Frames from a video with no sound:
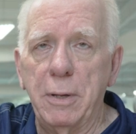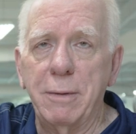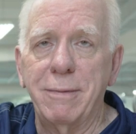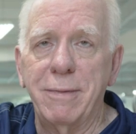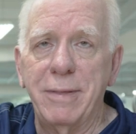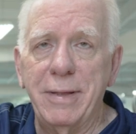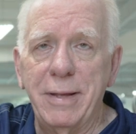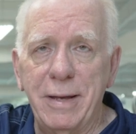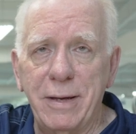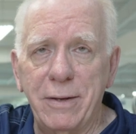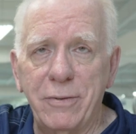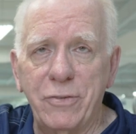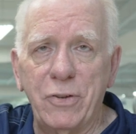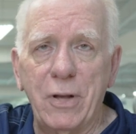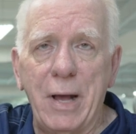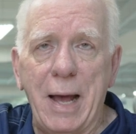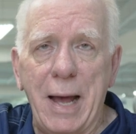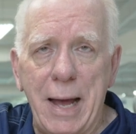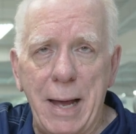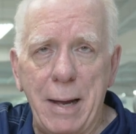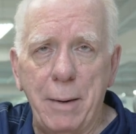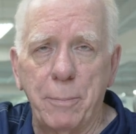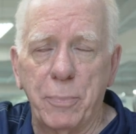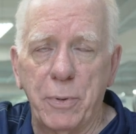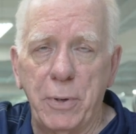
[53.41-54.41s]
this
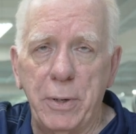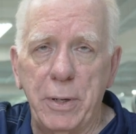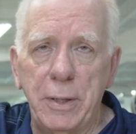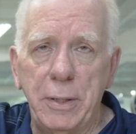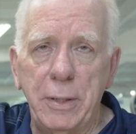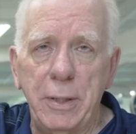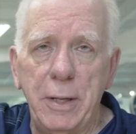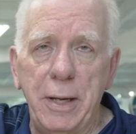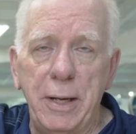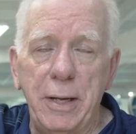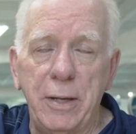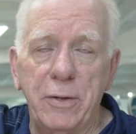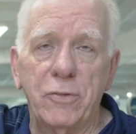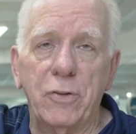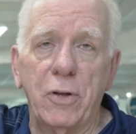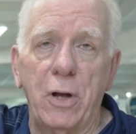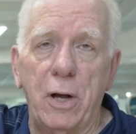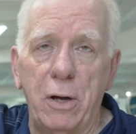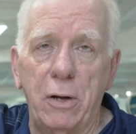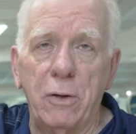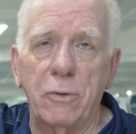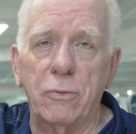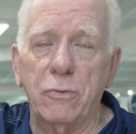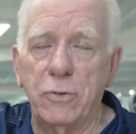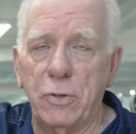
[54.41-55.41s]
hybrid is
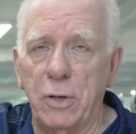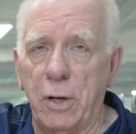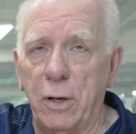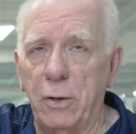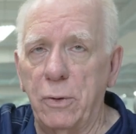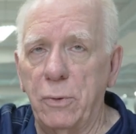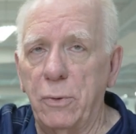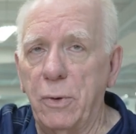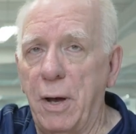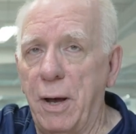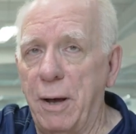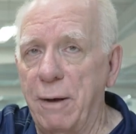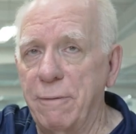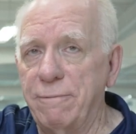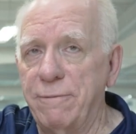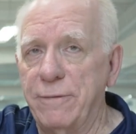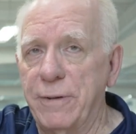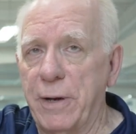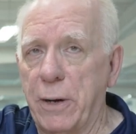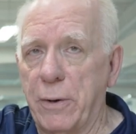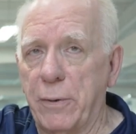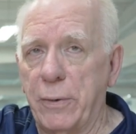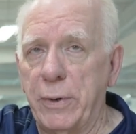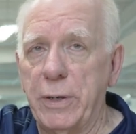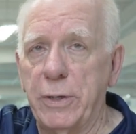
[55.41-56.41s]
also a
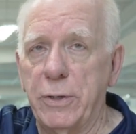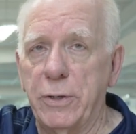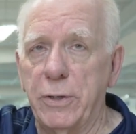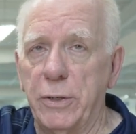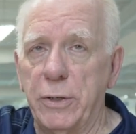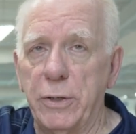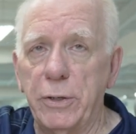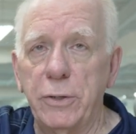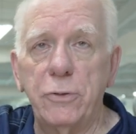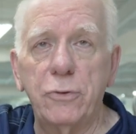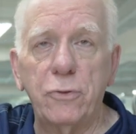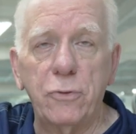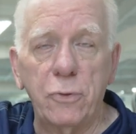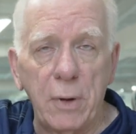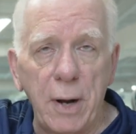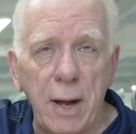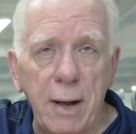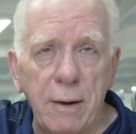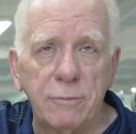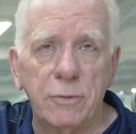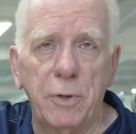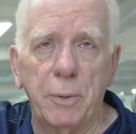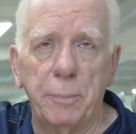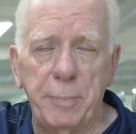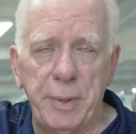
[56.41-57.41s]
very good
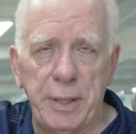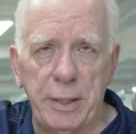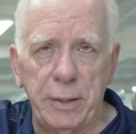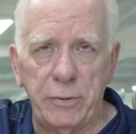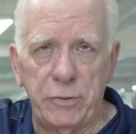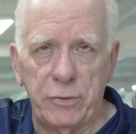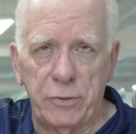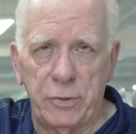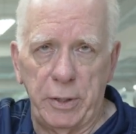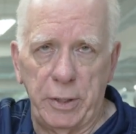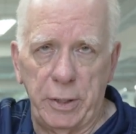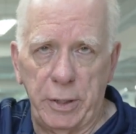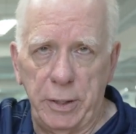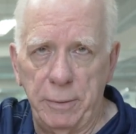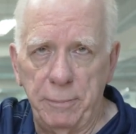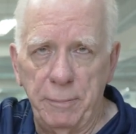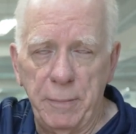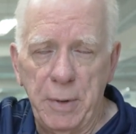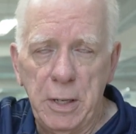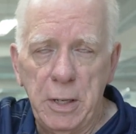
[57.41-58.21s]
travel BC